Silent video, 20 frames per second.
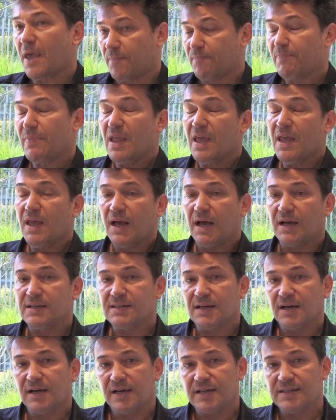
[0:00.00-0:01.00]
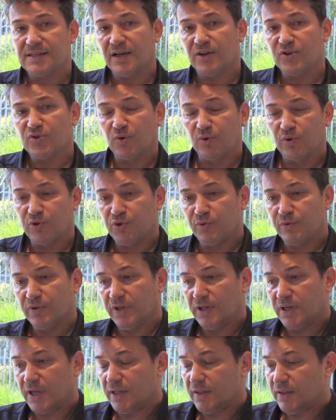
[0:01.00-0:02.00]
Yeah, as I told you
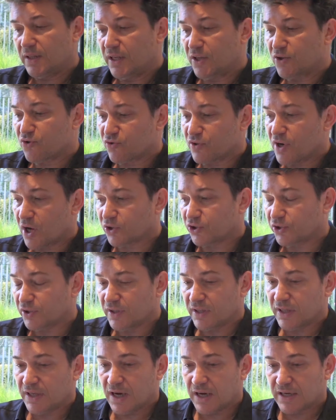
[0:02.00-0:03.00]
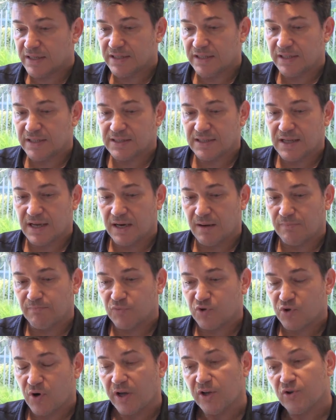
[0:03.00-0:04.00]
in the introduction, the idea is that
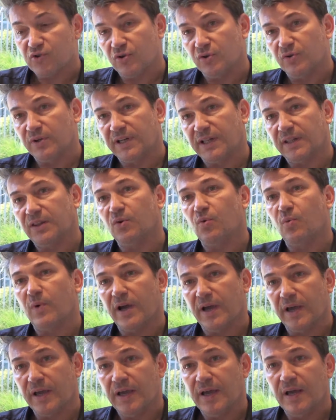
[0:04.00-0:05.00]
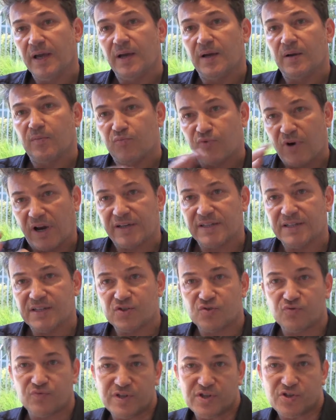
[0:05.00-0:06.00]
I'm trying to look at the way
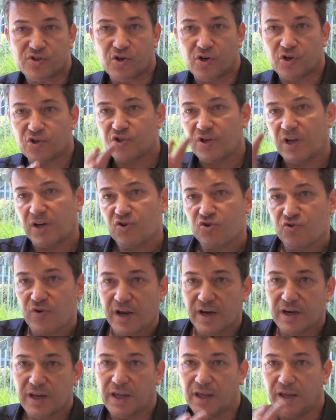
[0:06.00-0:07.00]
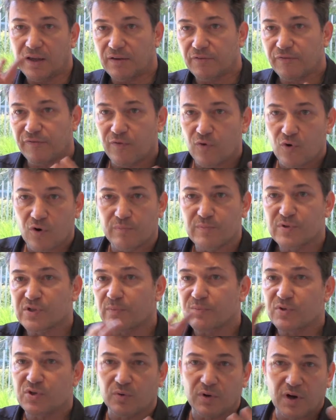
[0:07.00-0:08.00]
practice, research and training form
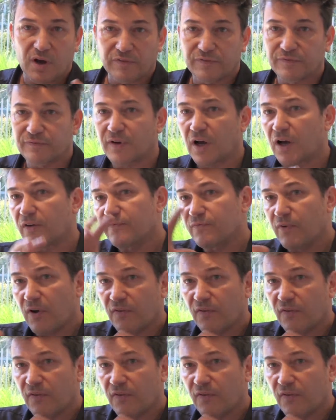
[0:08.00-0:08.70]
some sort of